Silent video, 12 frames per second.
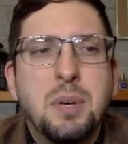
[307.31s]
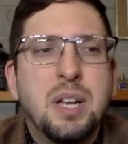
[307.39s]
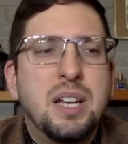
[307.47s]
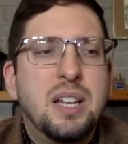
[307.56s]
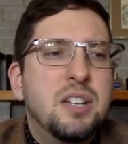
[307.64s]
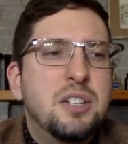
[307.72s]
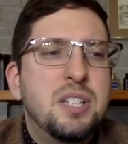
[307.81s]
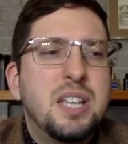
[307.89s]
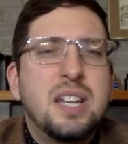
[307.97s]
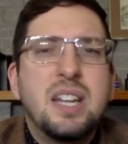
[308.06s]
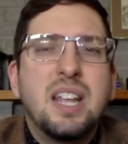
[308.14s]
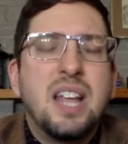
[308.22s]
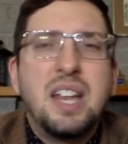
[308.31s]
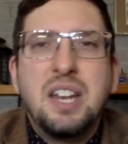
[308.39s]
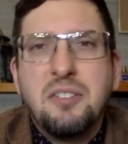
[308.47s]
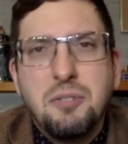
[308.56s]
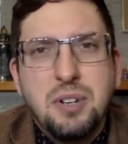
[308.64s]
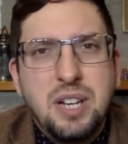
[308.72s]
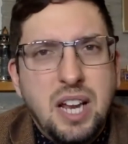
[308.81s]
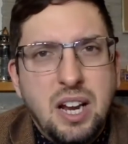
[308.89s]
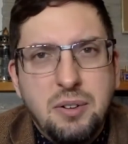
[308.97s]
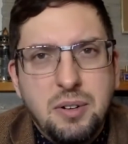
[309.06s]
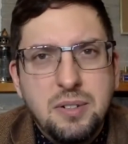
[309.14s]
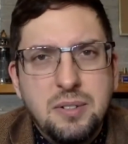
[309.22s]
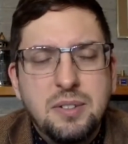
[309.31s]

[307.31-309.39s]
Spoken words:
but just at a different era.